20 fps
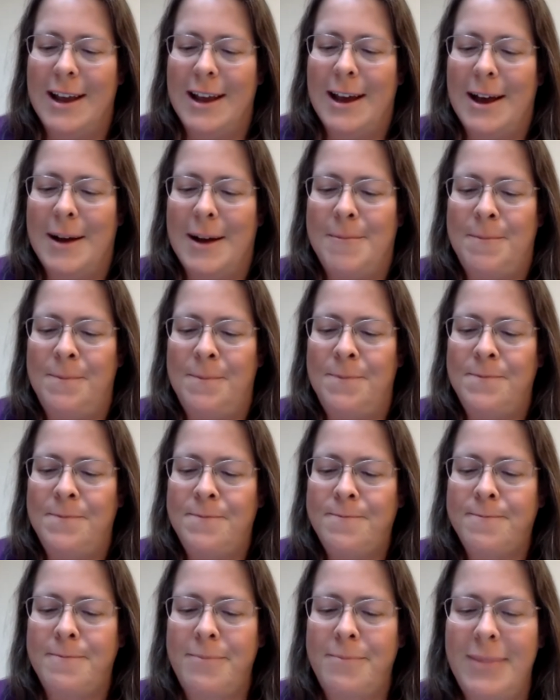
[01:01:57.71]
Um,
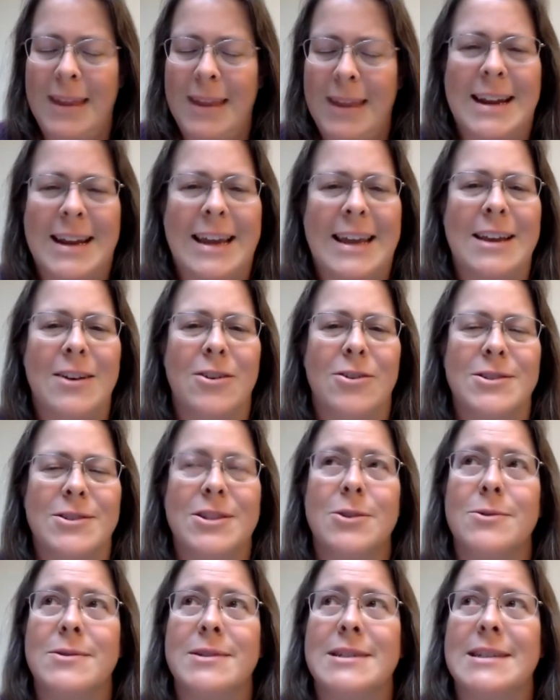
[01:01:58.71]
and I can
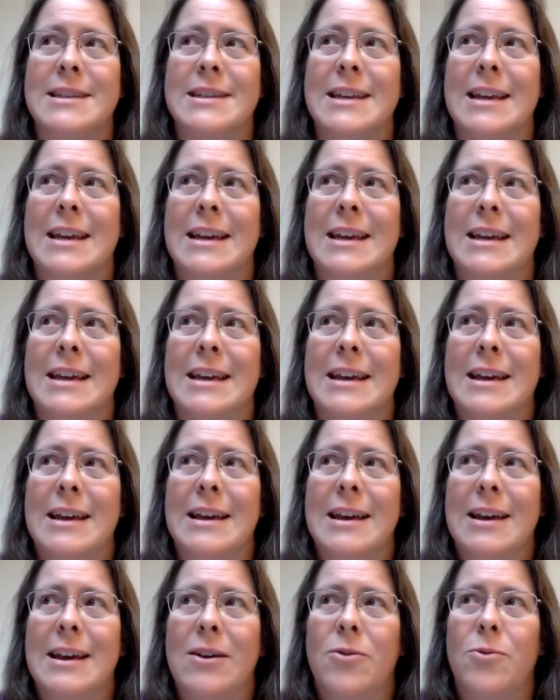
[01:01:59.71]
also see
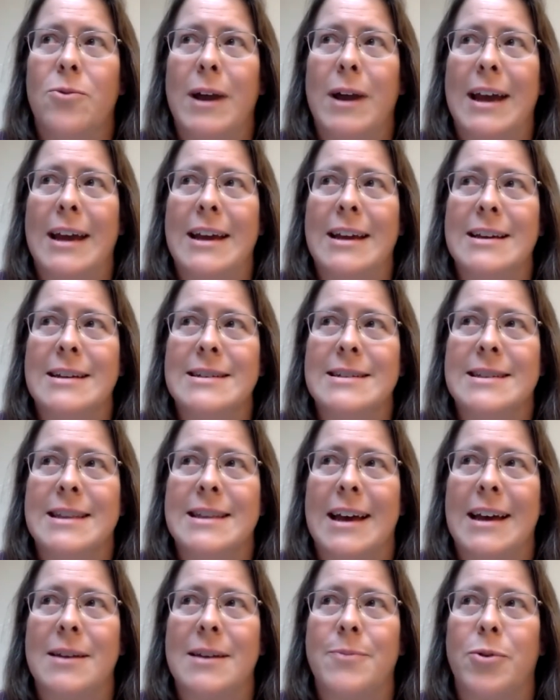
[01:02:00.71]
ways
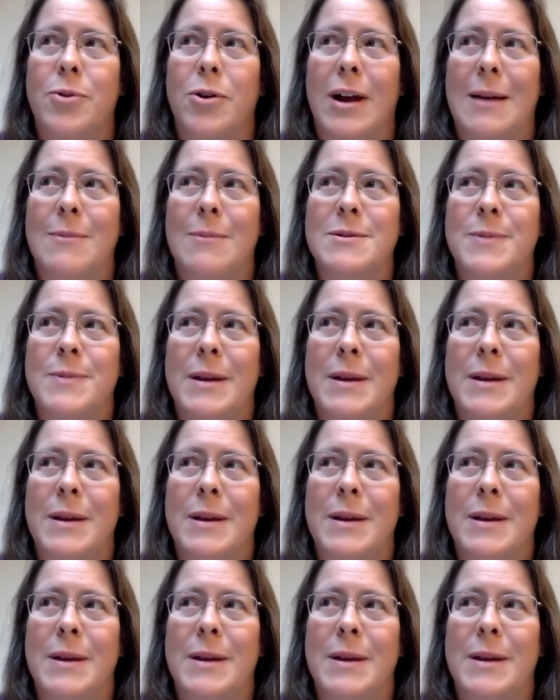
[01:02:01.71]
that perhaps